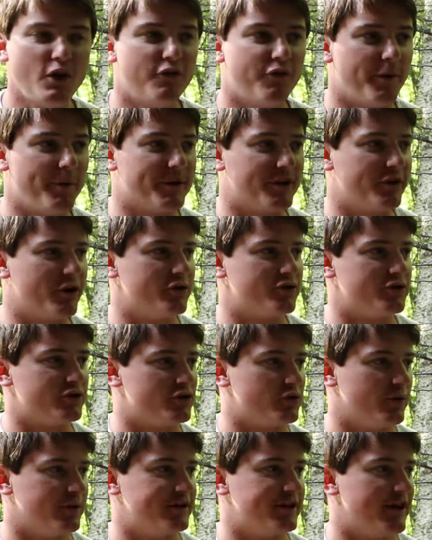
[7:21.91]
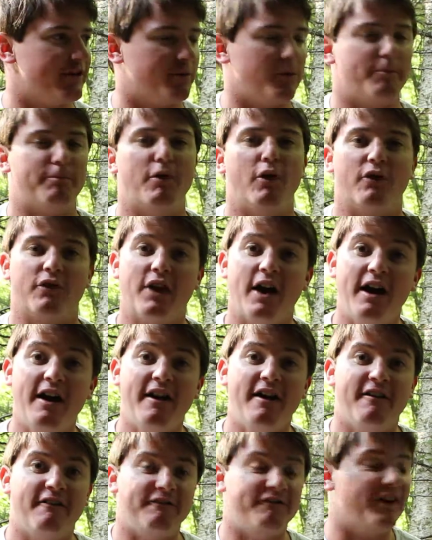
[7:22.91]
from the grocery store taste, but both
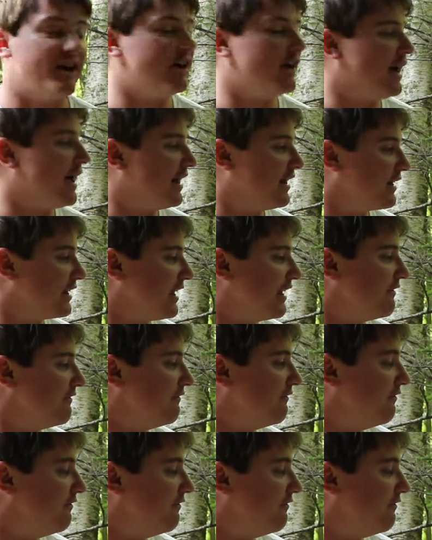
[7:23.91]
very elegant,